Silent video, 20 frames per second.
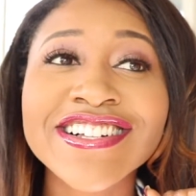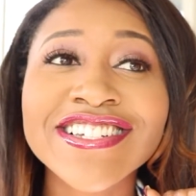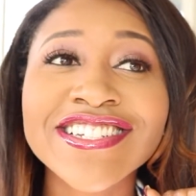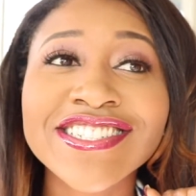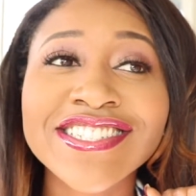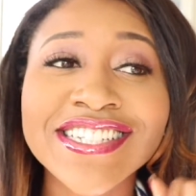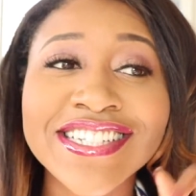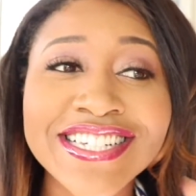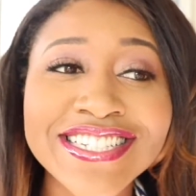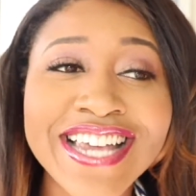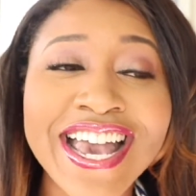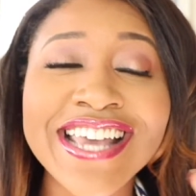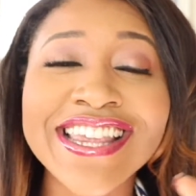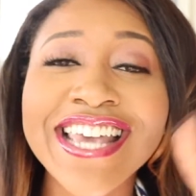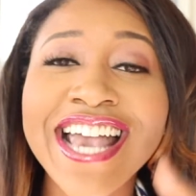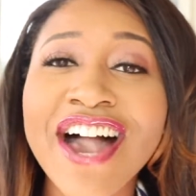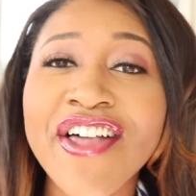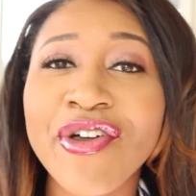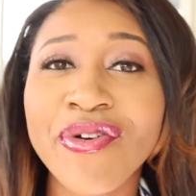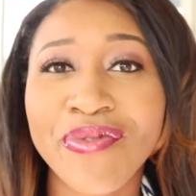she could take
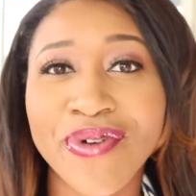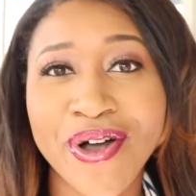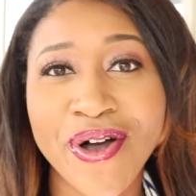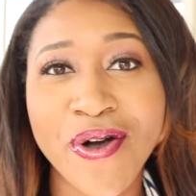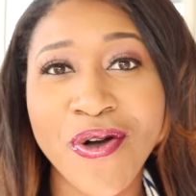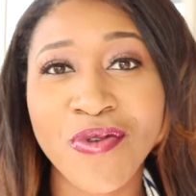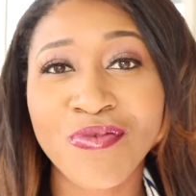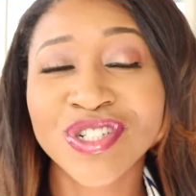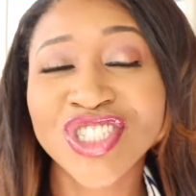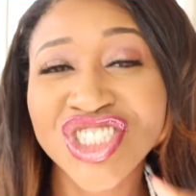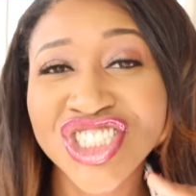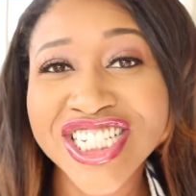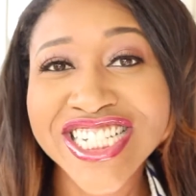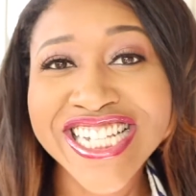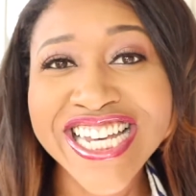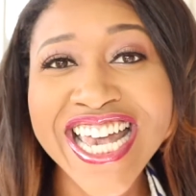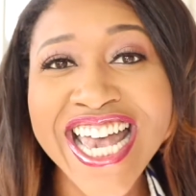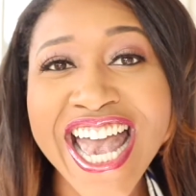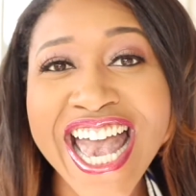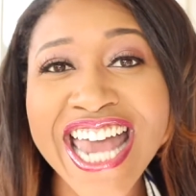the other road, which she
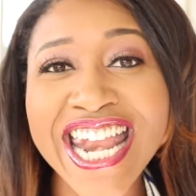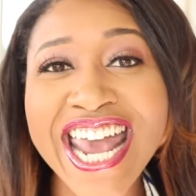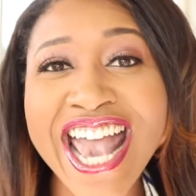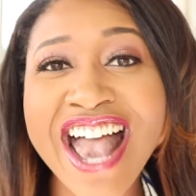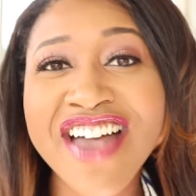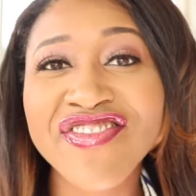did.